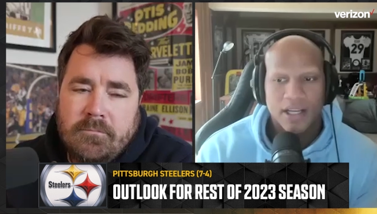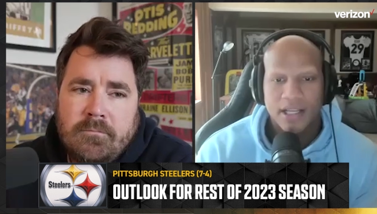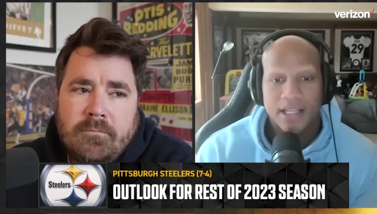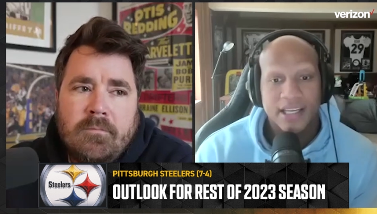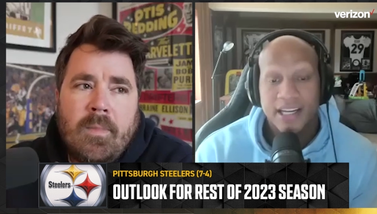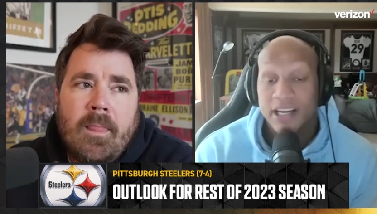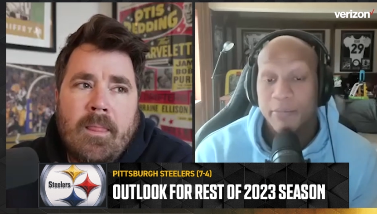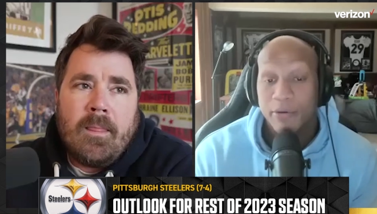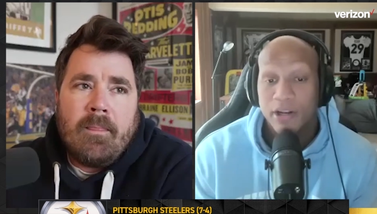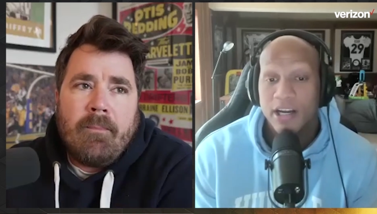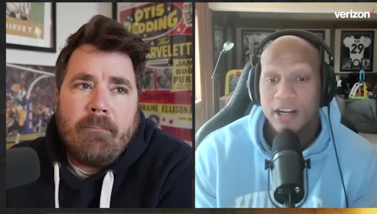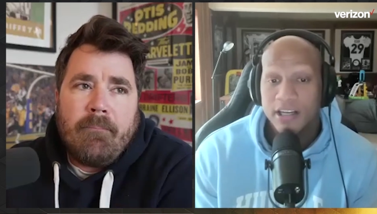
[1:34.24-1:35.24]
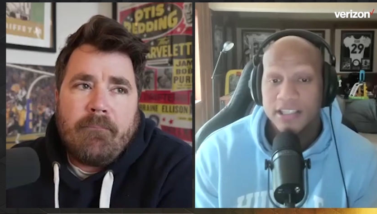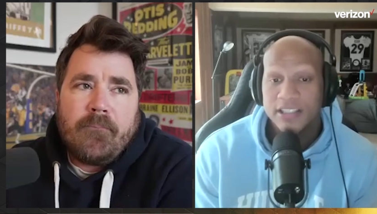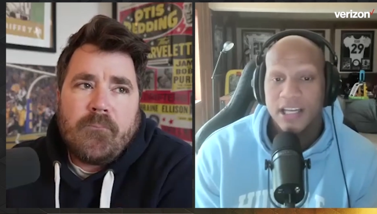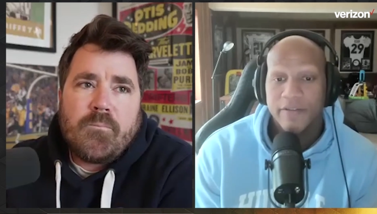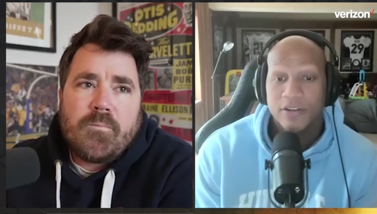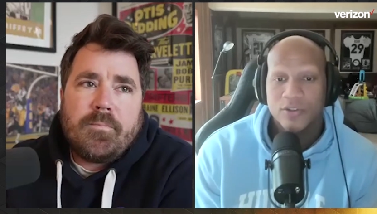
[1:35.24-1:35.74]
Speaker 1: I think they can pull out at least
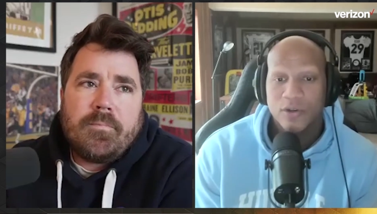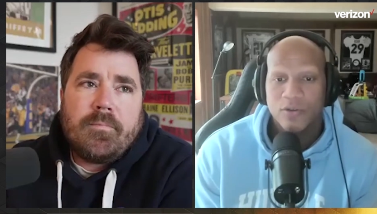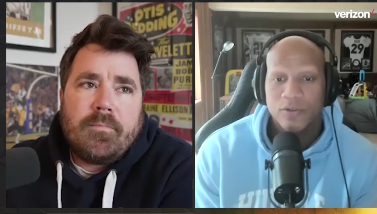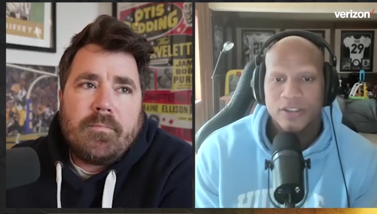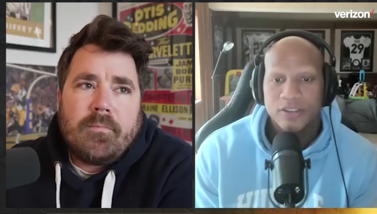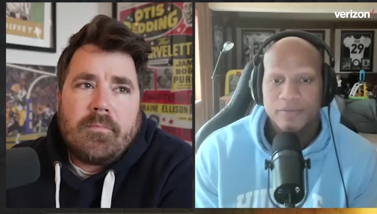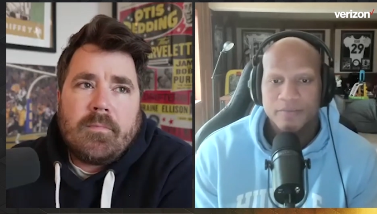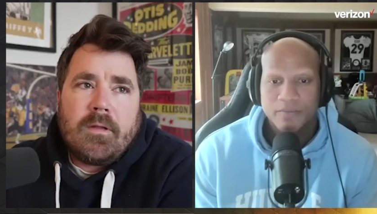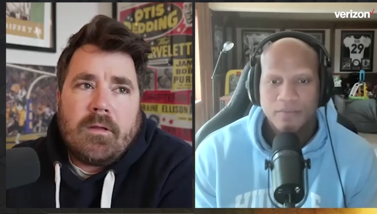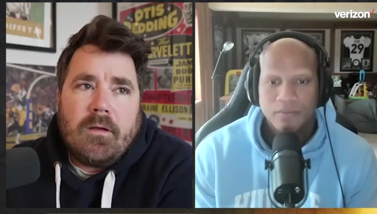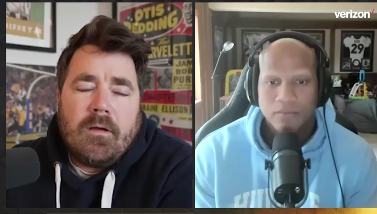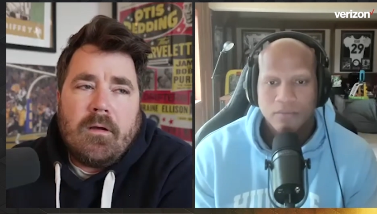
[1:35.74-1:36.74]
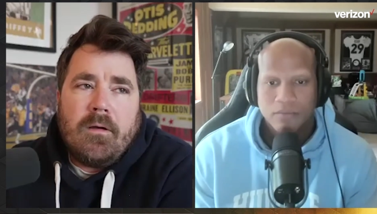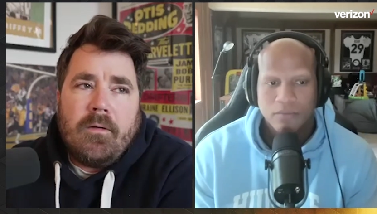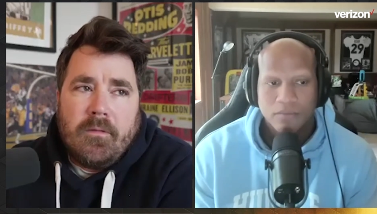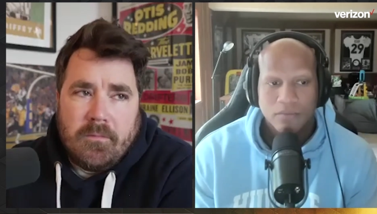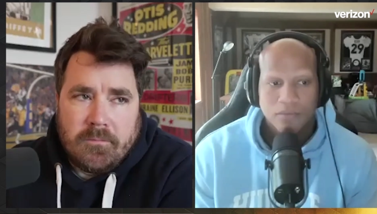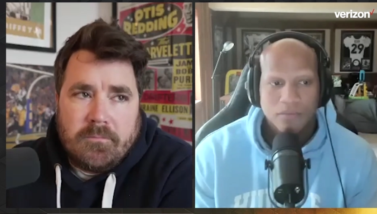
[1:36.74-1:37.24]
11 or 12 wins.
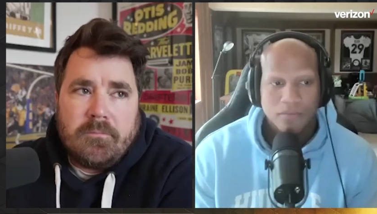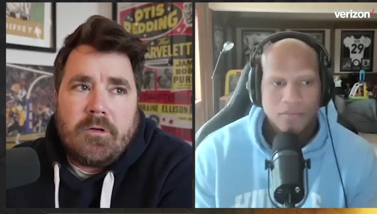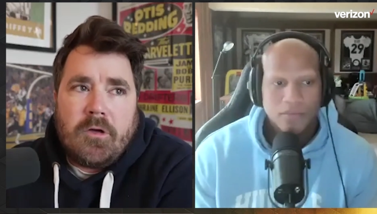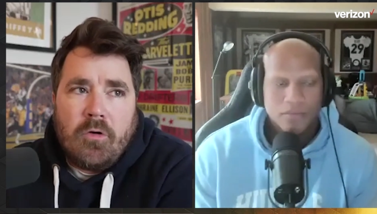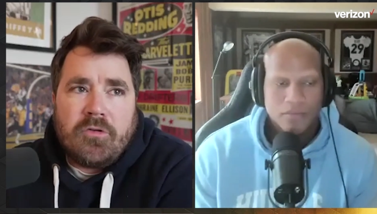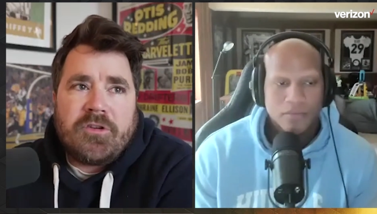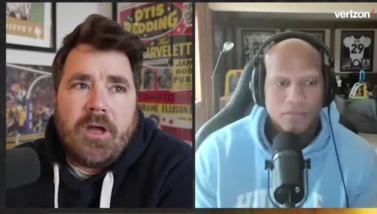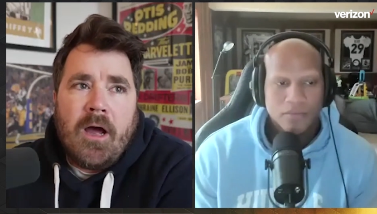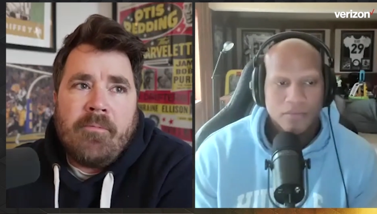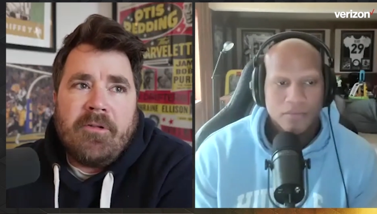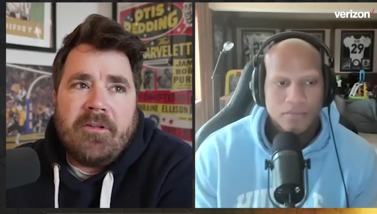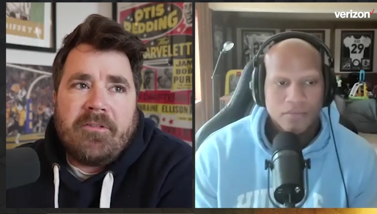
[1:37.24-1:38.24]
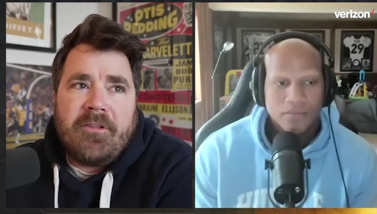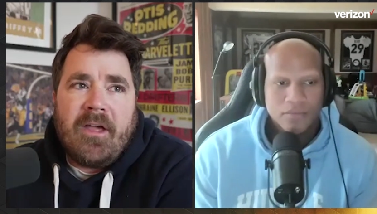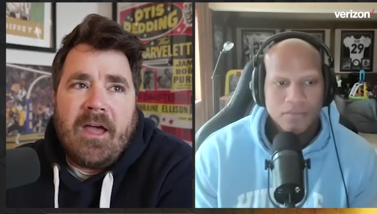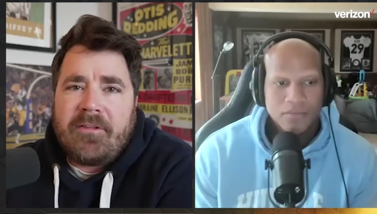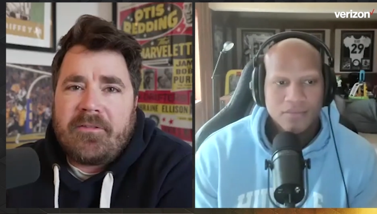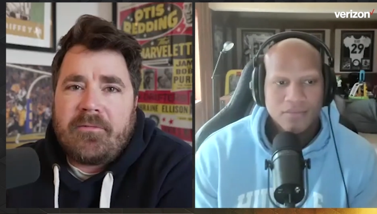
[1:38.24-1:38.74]
Speaker 2: Coach Tomlin is the
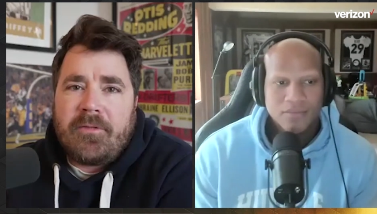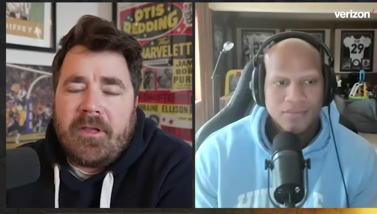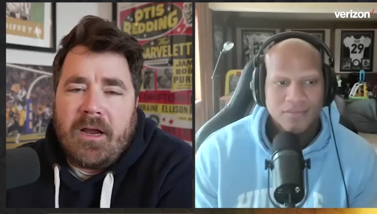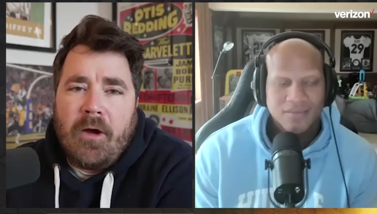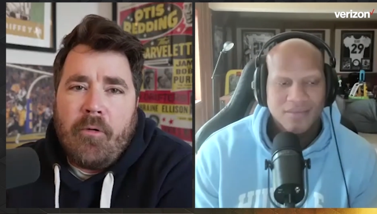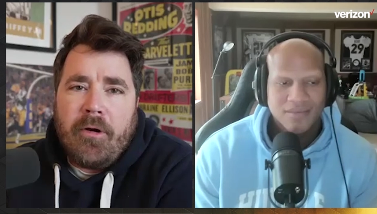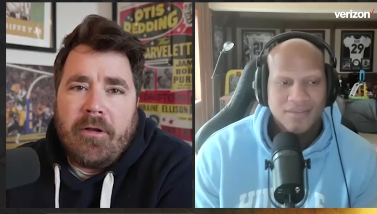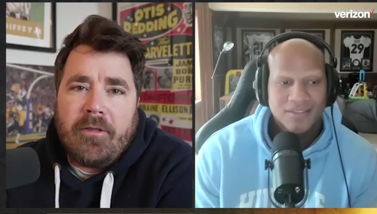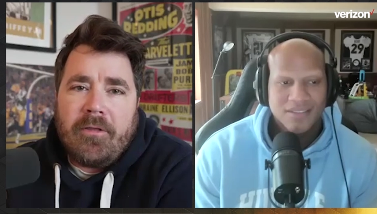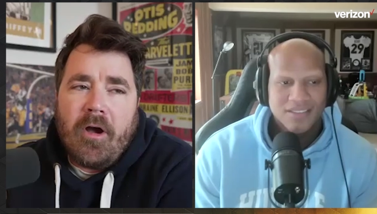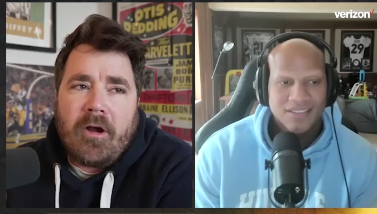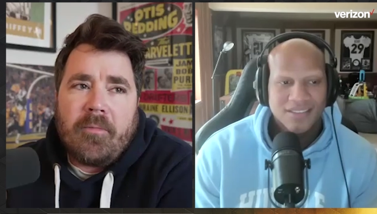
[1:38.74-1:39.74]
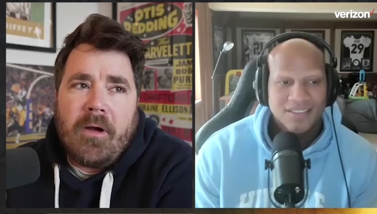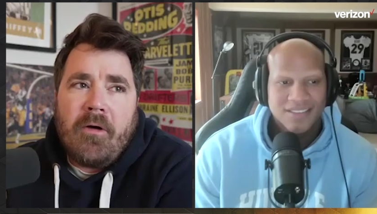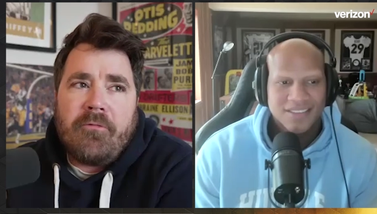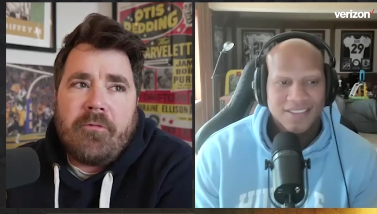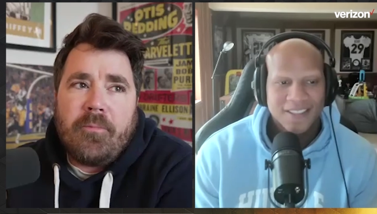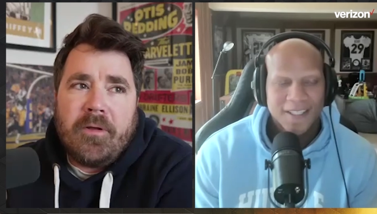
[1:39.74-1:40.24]
last thing I wanted to talk about
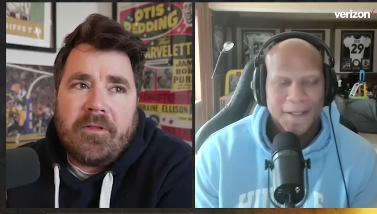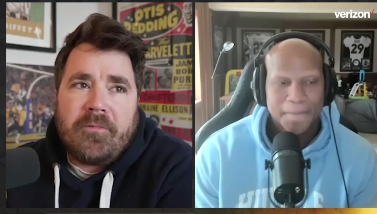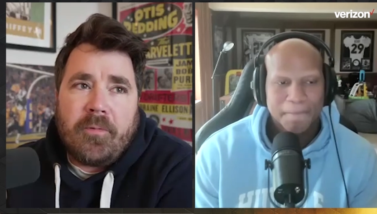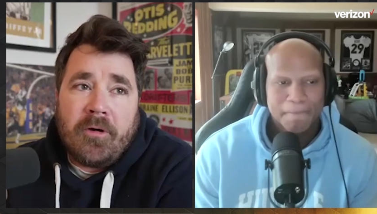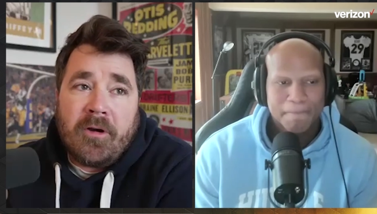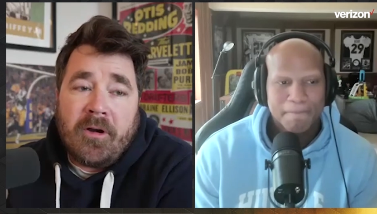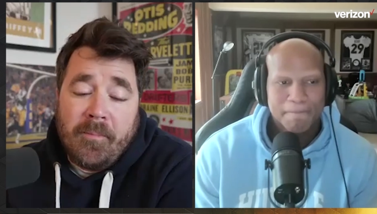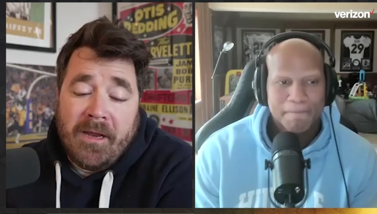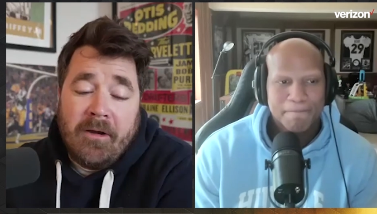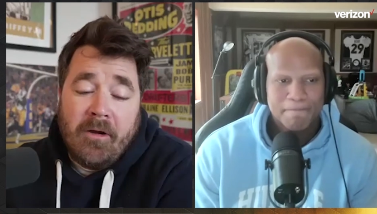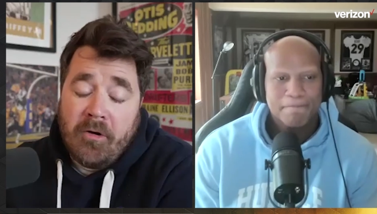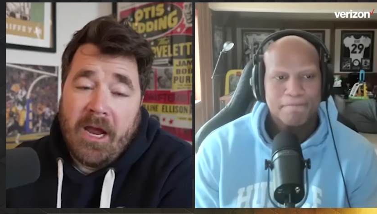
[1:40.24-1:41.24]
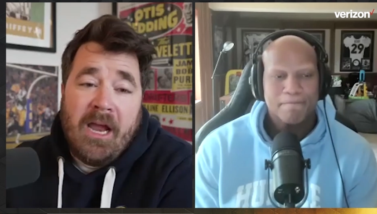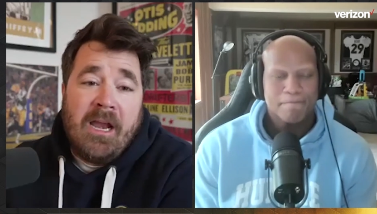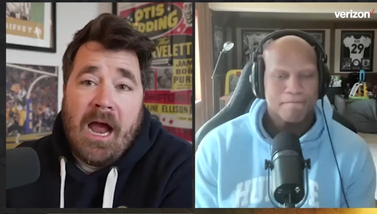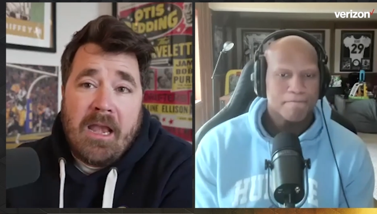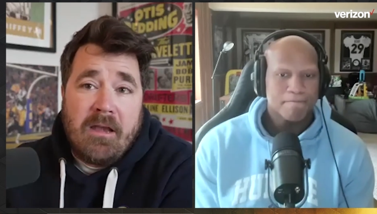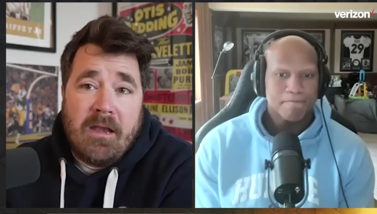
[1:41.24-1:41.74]
for Pittsburgh. I mean, okay,
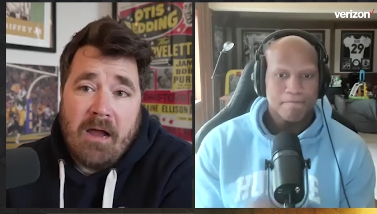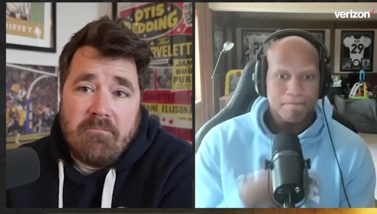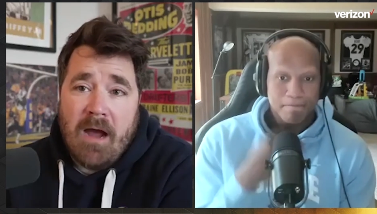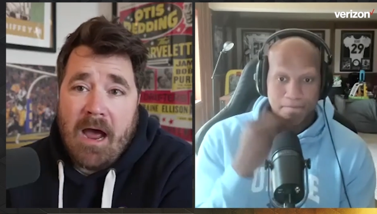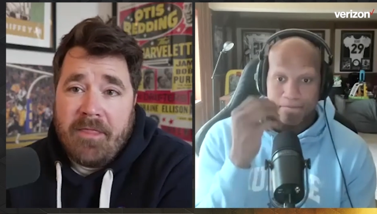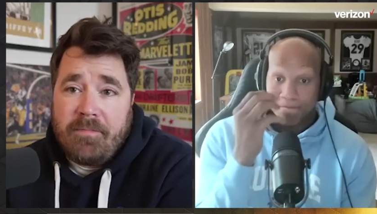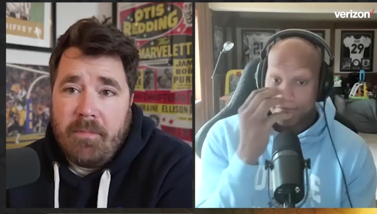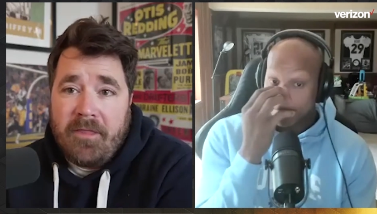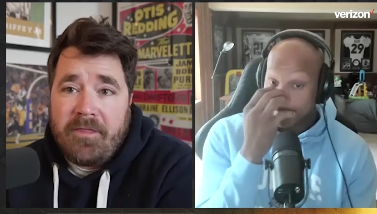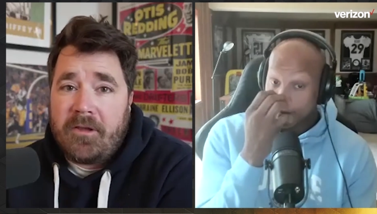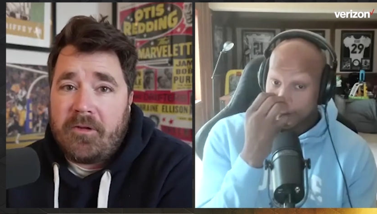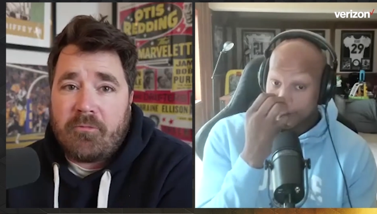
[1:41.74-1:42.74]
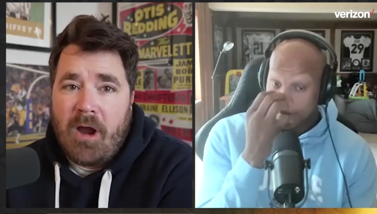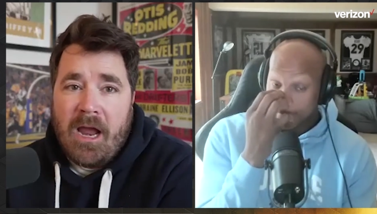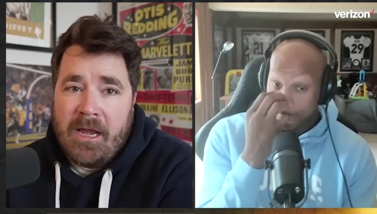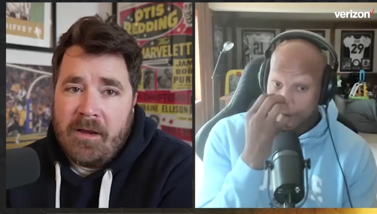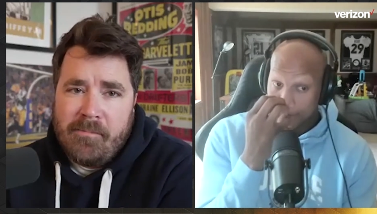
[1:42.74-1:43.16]
I think you're right. I